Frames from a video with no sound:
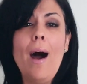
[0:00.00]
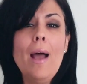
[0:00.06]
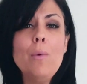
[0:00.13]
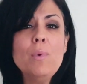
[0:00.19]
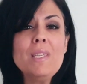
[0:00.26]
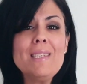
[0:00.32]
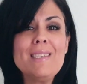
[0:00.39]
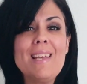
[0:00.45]

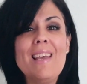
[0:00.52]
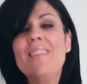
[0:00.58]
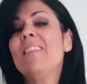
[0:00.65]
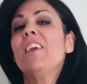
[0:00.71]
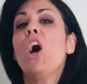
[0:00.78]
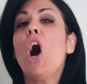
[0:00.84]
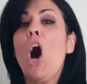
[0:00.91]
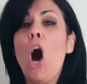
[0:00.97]
I would
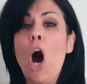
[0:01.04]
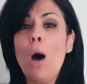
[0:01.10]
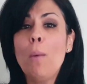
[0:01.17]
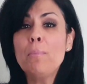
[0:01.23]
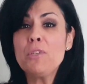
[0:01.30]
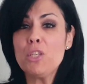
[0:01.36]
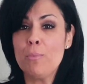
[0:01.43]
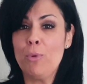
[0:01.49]
say the
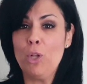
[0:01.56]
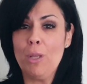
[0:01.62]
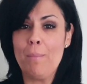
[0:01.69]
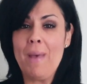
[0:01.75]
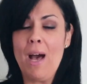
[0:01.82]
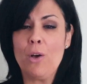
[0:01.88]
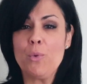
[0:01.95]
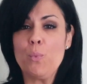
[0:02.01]
optimal
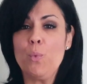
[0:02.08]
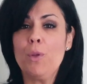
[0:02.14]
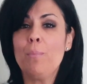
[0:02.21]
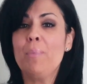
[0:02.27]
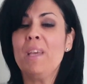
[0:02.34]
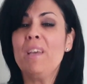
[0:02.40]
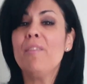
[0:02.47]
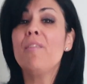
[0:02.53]
amount
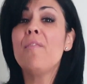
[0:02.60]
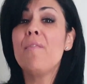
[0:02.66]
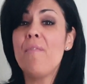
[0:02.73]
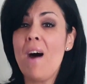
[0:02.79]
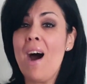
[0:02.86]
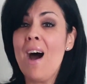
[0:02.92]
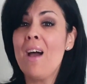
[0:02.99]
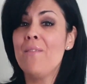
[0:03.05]
would be
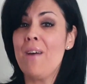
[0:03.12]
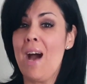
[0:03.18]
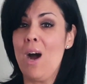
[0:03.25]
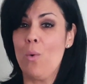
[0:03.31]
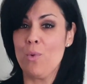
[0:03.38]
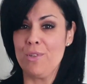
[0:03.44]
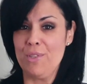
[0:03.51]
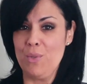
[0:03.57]
5
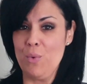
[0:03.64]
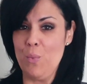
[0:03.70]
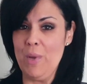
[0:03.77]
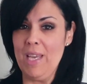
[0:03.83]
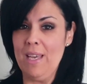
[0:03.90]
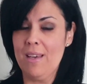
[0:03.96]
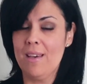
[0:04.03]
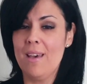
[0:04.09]
hours a
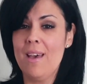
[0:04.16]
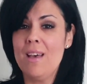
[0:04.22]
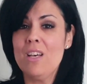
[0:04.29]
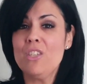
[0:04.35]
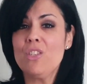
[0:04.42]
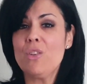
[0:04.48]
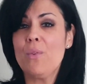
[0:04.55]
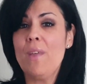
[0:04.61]
week.
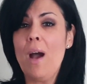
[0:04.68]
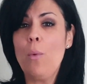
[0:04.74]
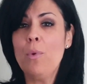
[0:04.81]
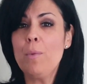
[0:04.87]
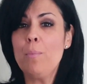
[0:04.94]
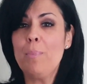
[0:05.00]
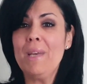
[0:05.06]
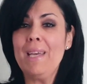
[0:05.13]
So
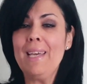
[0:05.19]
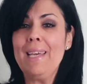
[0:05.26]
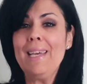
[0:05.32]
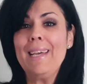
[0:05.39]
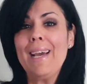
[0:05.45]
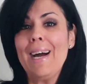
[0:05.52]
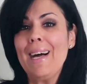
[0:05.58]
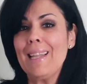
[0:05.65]
that would
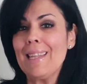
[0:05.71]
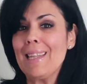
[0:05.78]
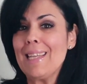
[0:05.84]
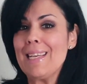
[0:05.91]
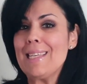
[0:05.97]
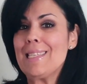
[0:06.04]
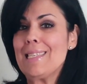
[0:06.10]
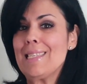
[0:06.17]
be at
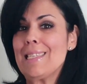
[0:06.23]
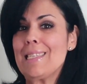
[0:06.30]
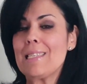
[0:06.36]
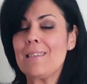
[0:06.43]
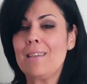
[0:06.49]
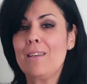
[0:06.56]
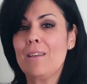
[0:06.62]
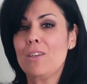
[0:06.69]

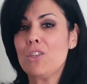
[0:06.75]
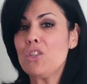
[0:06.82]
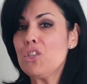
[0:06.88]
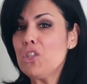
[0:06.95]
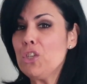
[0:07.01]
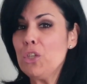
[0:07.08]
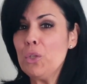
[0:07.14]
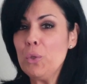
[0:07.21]
least
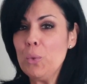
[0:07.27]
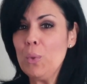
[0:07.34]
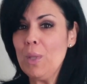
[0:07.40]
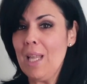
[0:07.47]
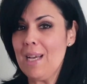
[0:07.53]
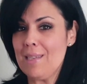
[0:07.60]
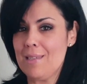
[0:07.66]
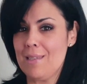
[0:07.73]

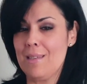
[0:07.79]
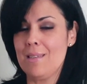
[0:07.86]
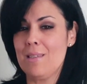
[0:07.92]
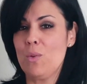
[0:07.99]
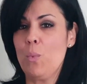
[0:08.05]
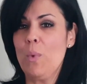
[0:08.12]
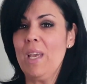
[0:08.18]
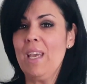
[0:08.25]
2
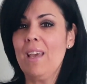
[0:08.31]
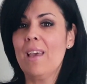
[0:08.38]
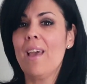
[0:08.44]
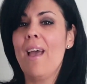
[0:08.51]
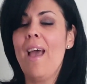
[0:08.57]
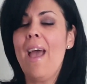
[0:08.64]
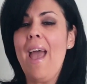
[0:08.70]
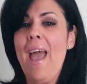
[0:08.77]
lessons a
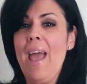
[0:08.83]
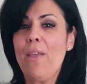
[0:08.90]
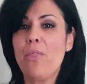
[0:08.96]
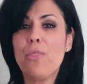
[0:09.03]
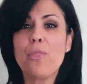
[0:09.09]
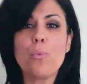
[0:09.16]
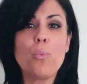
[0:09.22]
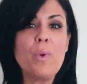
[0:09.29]
week
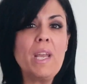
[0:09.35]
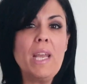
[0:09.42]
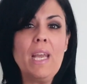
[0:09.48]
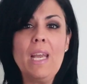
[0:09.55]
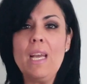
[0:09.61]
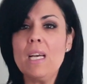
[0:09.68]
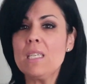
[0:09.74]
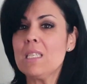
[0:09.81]
and
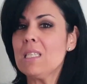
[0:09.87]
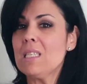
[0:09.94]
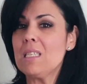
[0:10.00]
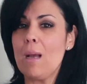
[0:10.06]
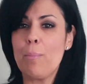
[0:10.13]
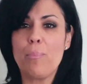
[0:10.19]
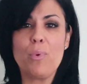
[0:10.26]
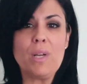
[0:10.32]
3
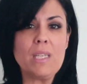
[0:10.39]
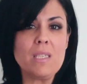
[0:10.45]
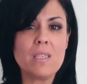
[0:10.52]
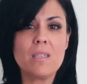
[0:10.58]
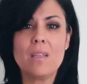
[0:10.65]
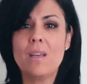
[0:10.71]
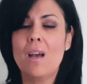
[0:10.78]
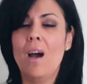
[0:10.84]

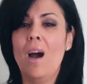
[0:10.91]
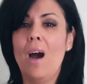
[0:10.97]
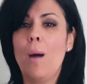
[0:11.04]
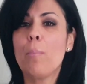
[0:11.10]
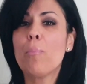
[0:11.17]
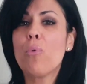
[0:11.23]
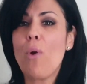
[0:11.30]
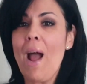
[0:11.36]
separate
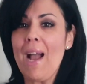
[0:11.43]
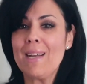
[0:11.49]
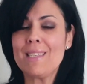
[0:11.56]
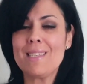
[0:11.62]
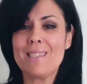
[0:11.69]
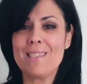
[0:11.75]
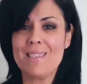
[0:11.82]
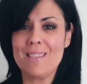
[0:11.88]

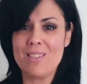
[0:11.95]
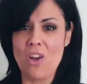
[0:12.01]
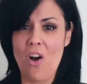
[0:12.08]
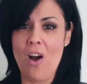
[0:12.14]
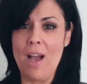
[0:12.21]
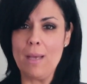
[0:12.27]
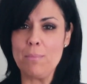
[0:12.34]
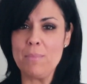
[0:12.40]
practice
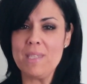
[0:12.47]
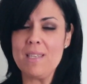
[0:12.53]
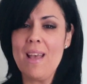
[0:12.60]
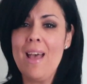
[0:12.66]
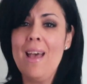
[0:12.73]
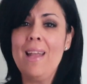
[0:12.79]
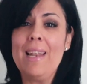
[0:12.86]
times.